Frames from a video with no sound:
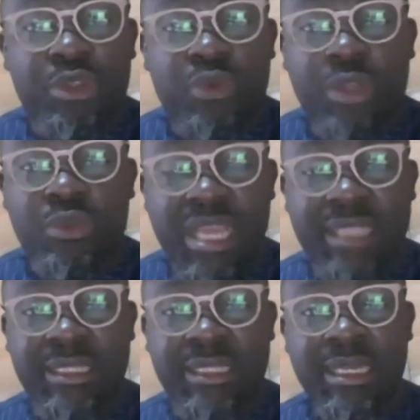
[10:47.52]
we eat.
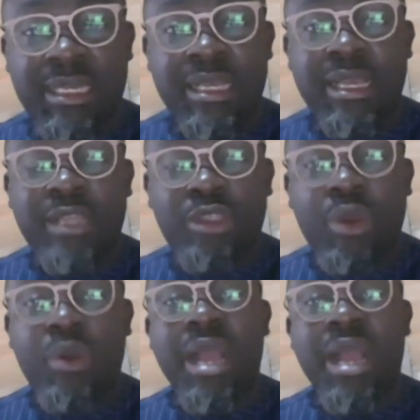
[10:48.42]

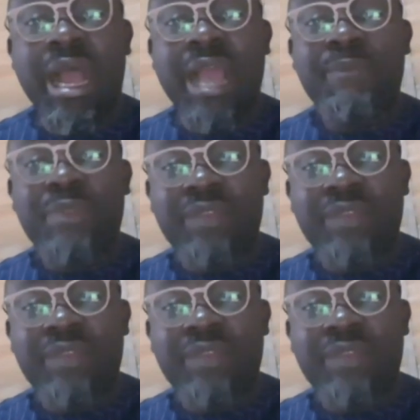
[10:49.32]
So I believe the